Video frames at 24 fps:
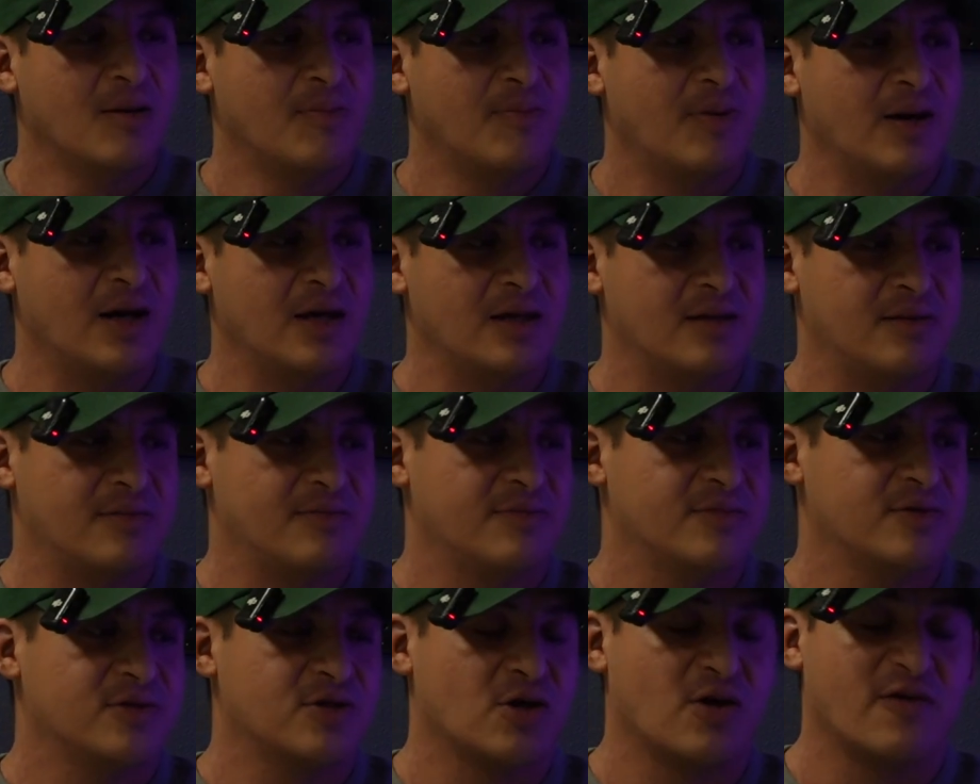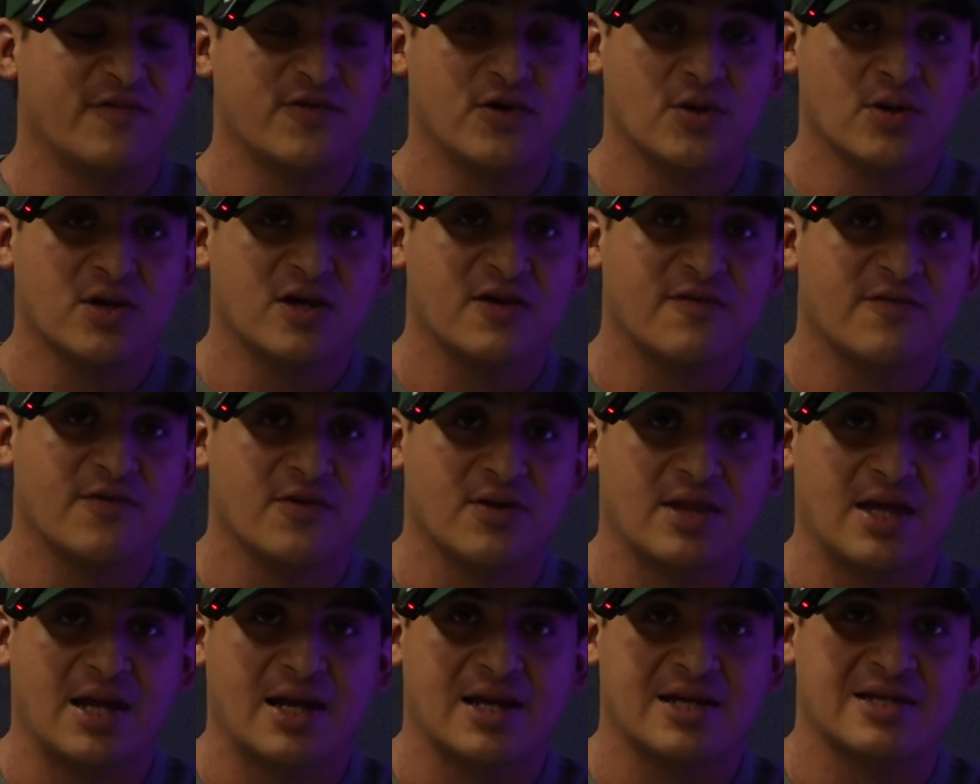But so if you're looking
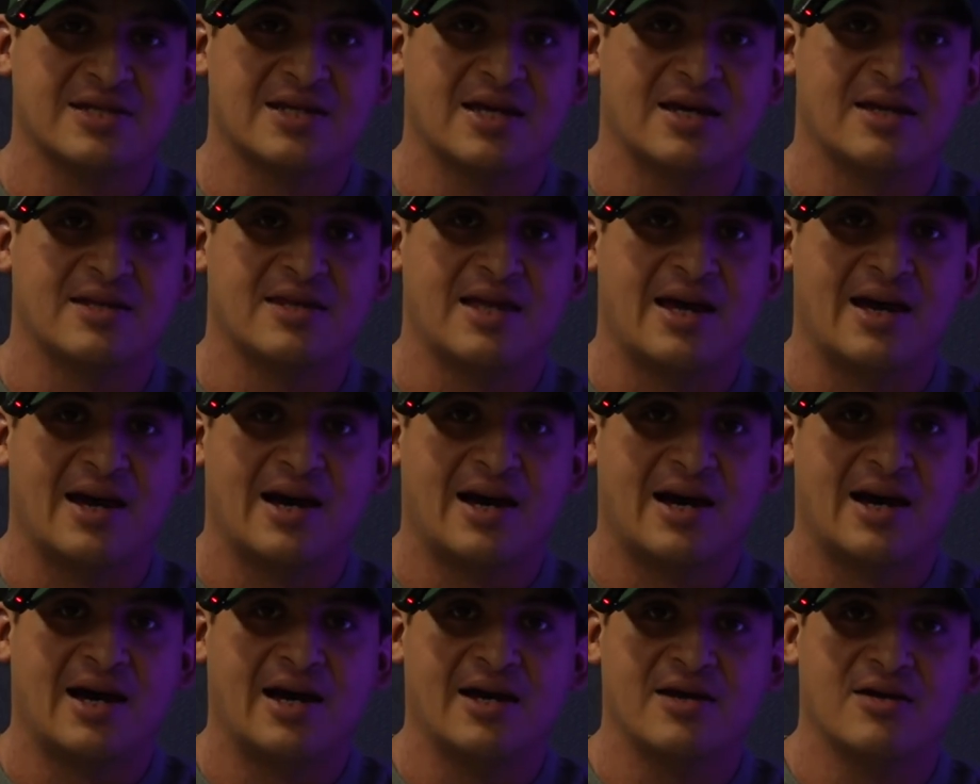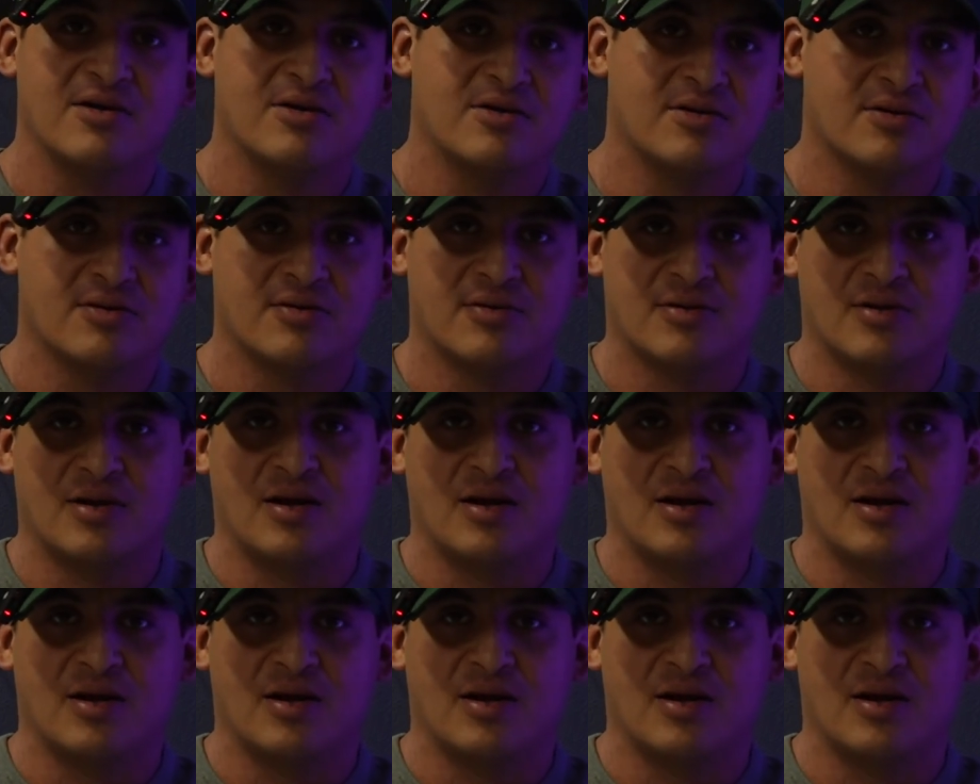for that, I said that higher